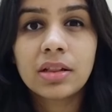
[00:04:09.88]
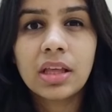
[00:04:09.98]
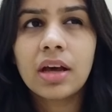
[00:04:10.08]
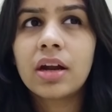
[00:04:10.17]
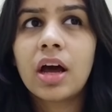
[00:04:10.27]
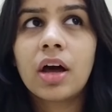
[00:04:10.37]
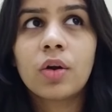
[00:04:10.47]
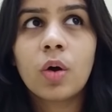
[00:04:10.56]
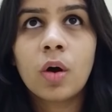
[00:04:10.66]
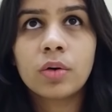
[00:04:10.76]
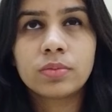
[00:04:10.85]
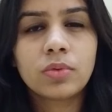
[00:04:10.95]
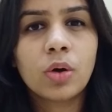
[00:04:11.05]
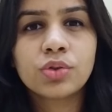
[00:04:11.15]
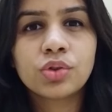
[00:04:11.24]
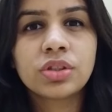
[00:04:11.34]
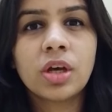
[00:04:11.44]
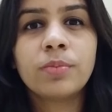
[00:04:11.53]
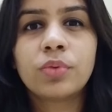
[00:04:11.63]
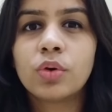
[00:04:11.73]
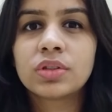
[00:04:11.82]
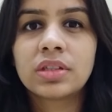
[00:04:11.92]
There are also some books